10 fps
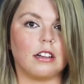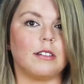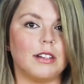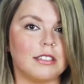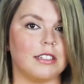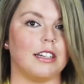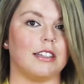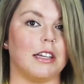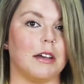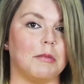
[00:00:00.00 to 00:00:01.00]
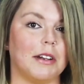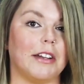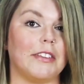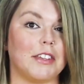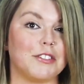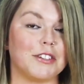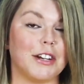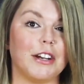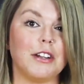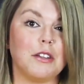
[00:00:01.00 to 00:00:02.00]
coincidentally, I'm wearing this
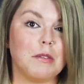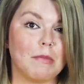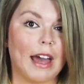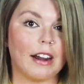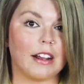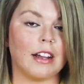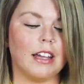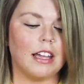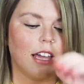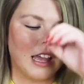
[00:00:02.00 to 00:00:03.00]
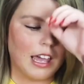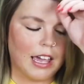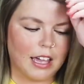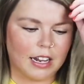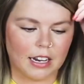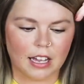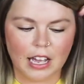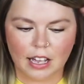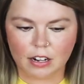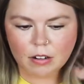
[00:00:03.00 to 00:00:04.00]
shirt. You matter. And
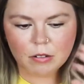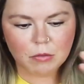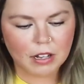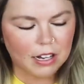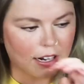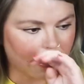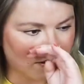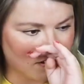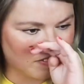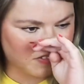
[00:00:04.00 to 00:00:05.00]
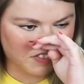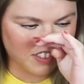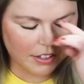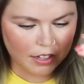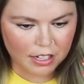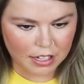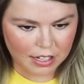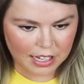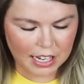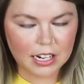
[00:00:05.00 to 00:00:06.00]
I don't want
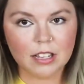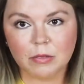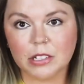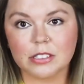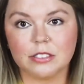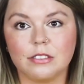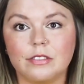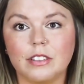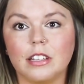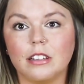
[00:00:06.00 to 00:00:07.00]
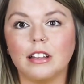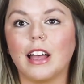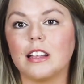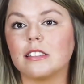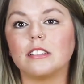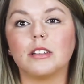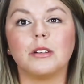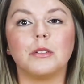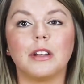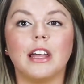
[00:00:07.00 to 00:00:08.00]
anyone to feel as
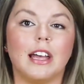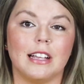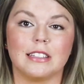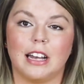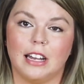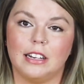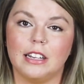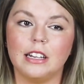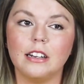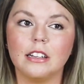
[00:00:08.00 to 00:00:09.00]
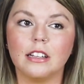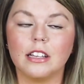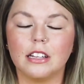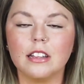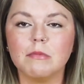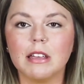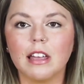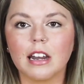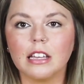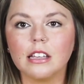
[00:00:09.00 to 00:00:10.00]
alone as I did in the
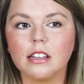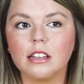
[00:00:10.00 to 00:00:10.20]
beginning,